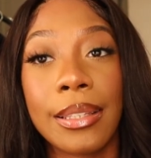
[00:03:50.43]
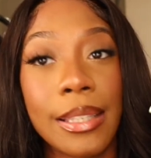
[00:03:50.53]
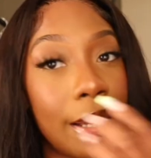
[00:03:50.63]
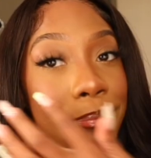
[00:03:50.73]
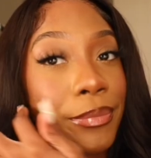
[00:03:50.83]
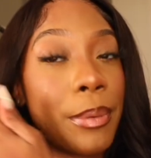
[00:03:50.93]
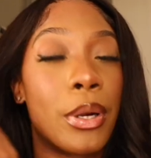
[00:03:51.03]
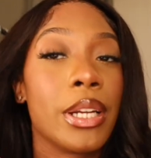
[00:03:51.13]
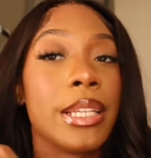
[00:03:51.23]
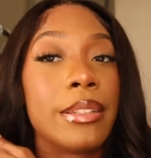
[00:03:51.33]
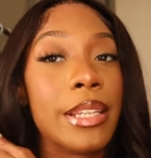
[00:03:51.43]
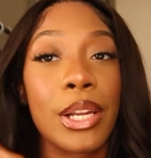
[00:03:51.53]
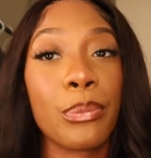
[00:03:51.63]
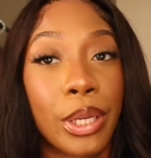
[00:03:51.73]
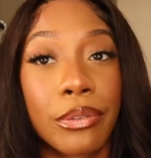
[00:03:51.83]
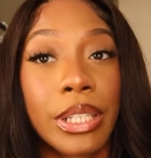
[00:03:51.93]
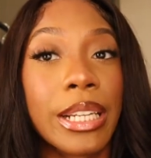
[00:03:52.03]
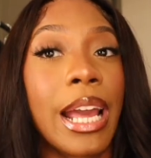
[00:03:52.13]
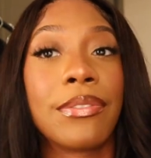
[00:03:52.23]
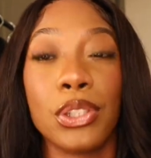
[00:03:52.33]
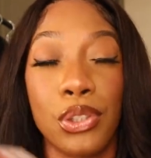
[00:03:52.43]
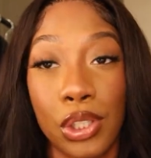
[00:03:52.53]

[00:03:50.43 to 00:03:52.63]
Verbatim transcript: yeah i'm already getting weary and i have to